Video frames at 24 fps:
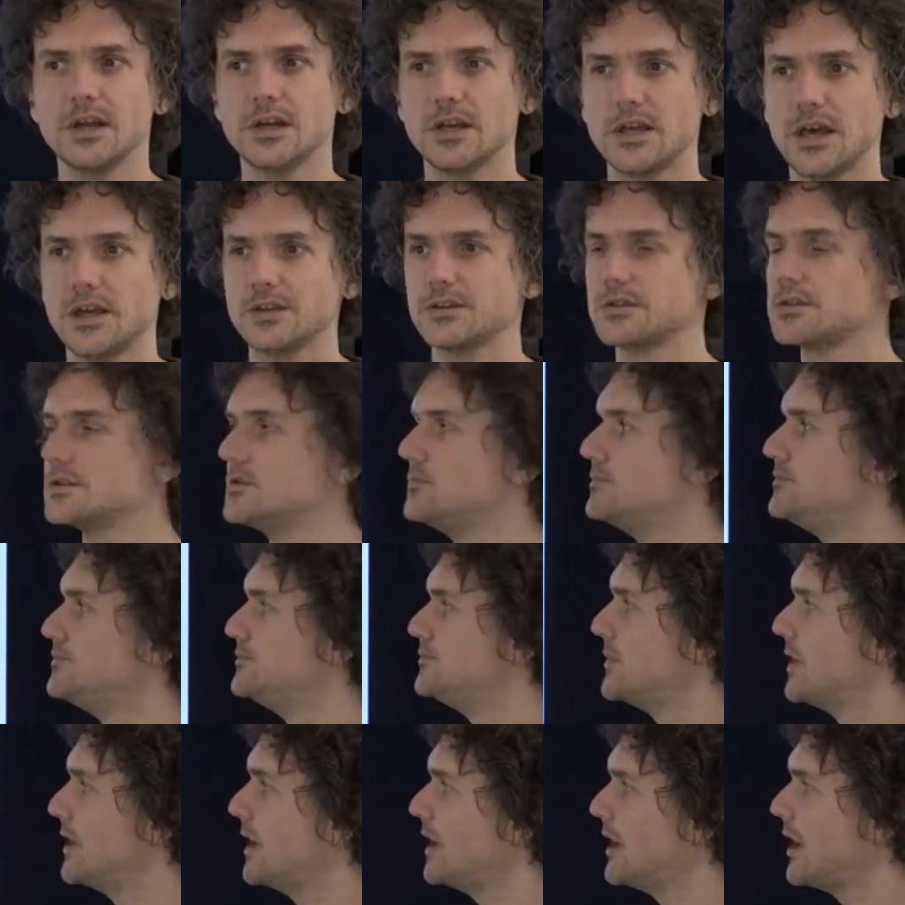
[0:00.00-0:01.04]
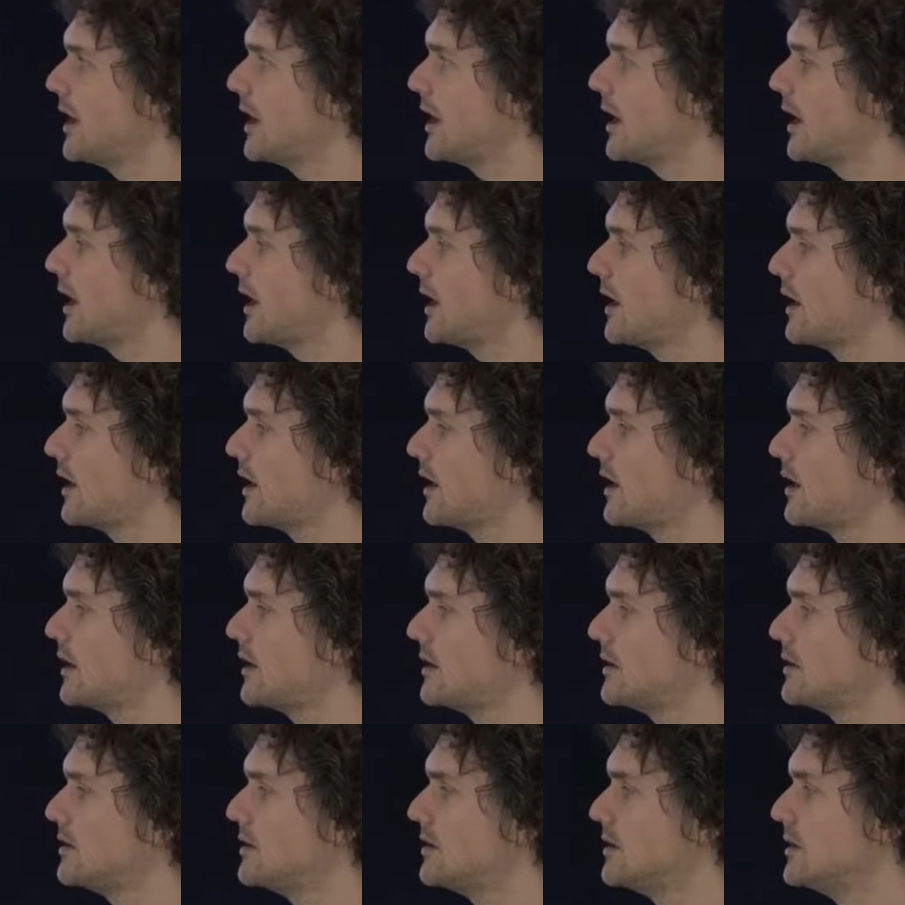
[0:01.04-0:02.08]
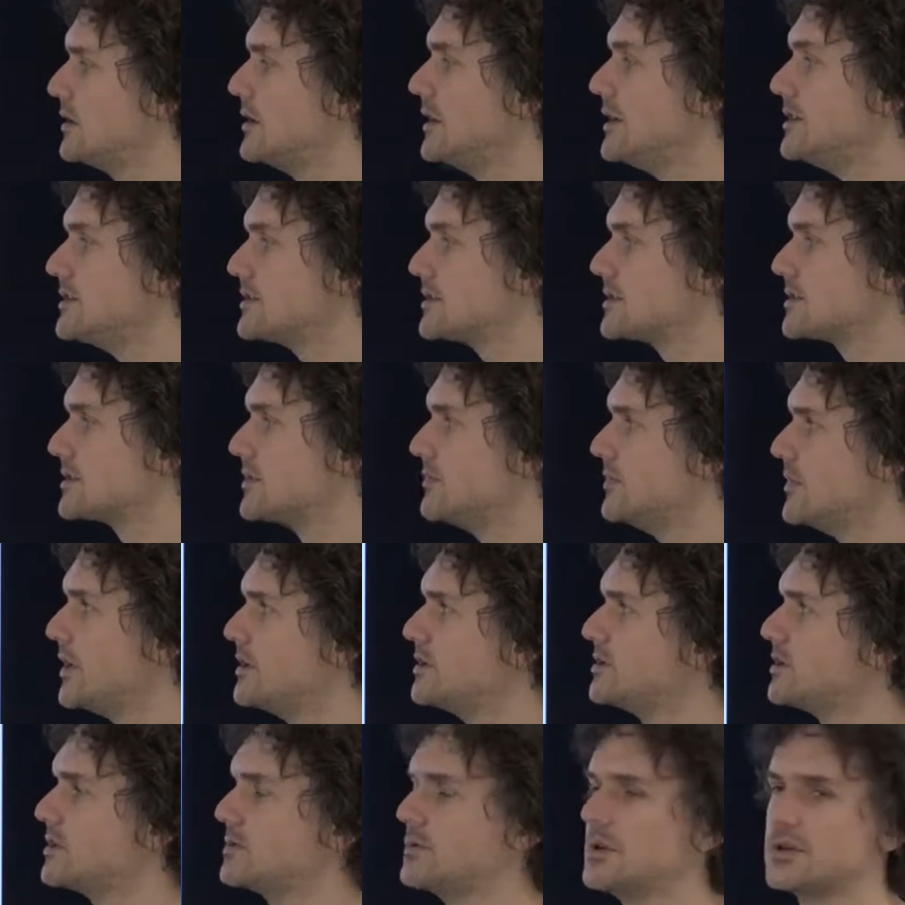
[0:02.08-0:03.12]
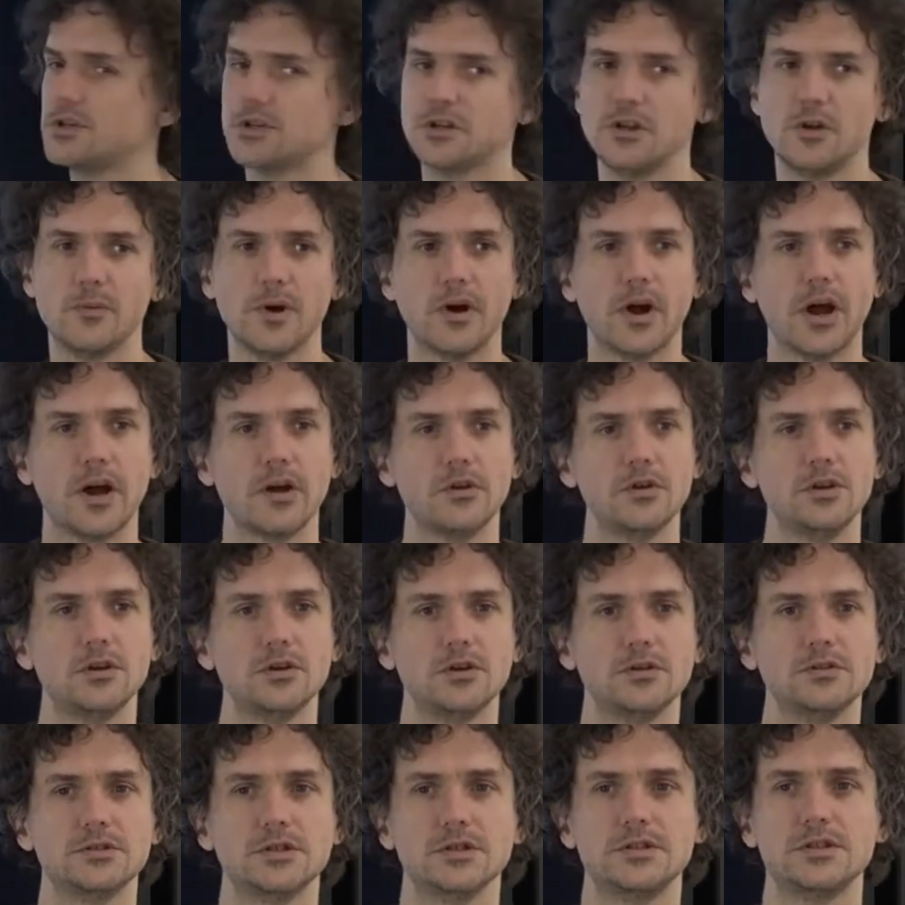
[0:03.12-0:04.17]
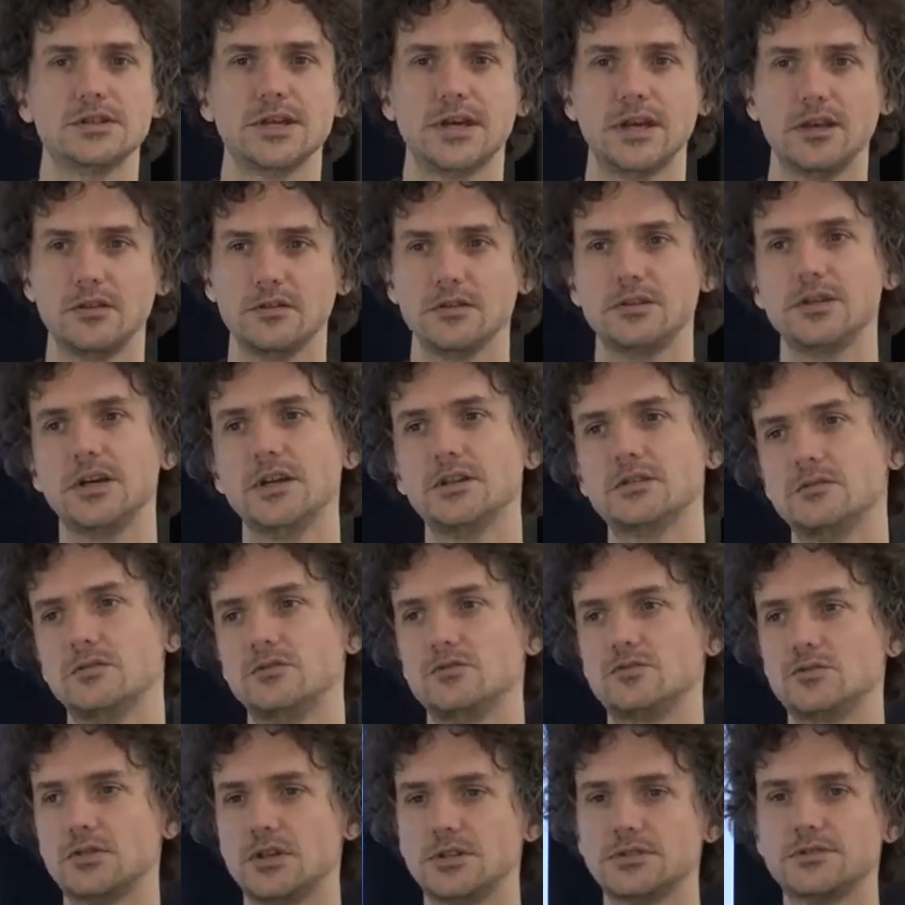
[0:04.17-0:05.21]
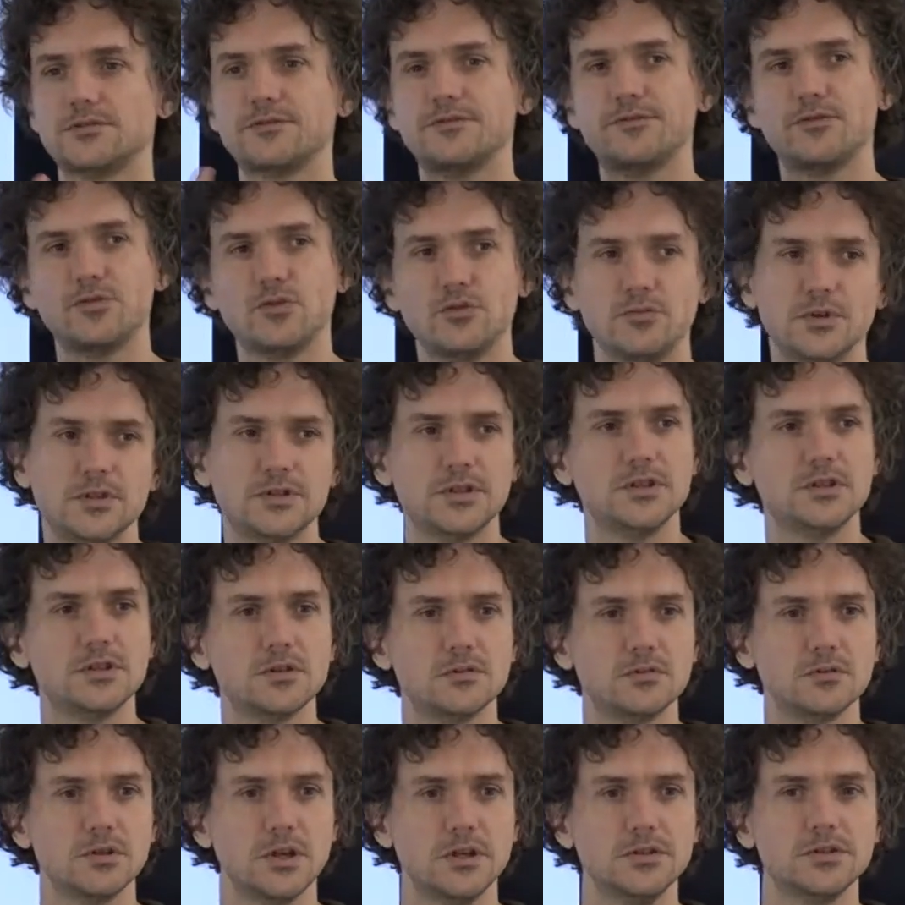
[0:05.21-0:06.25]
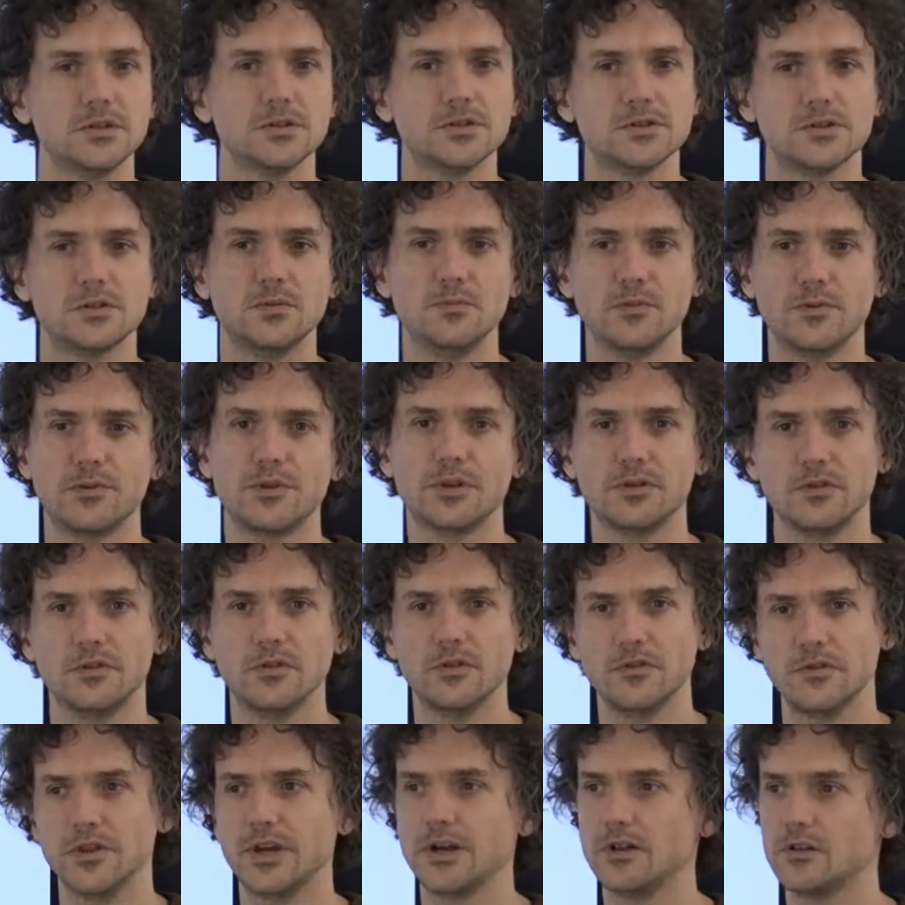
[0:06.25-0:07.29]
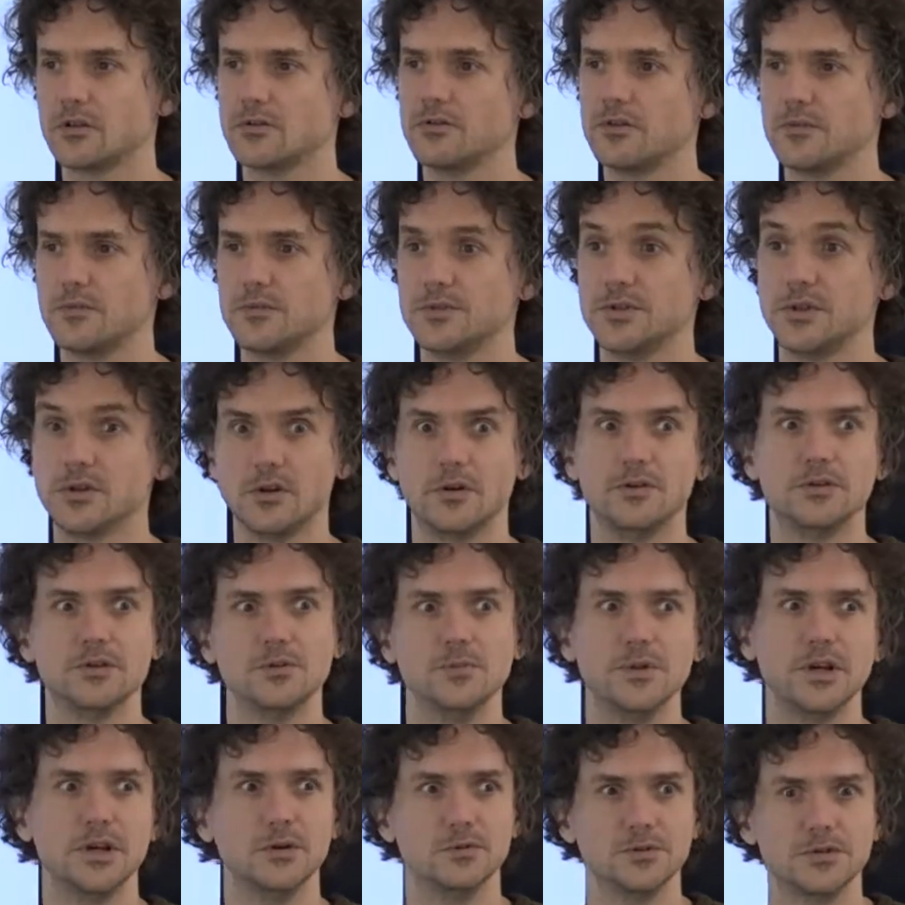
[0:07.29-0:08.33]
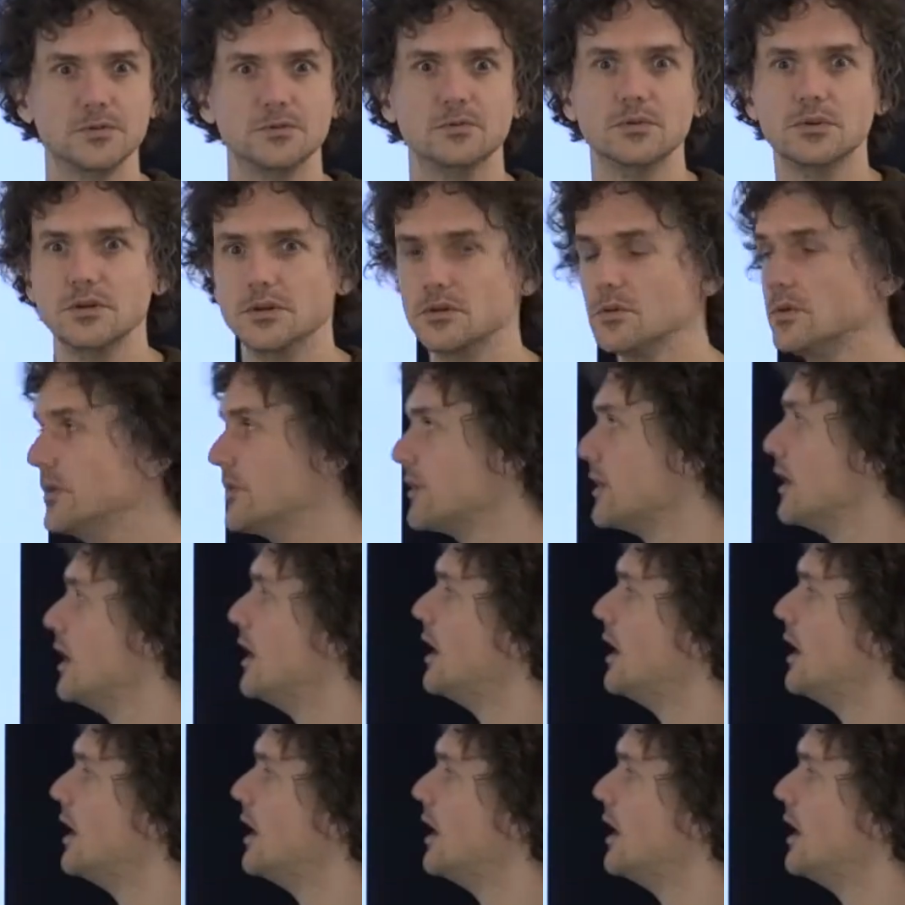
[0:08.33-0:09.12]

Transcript: get some at least some intuition about how you're going to take the data and transform it into something that the algorithms are going to be able to work with.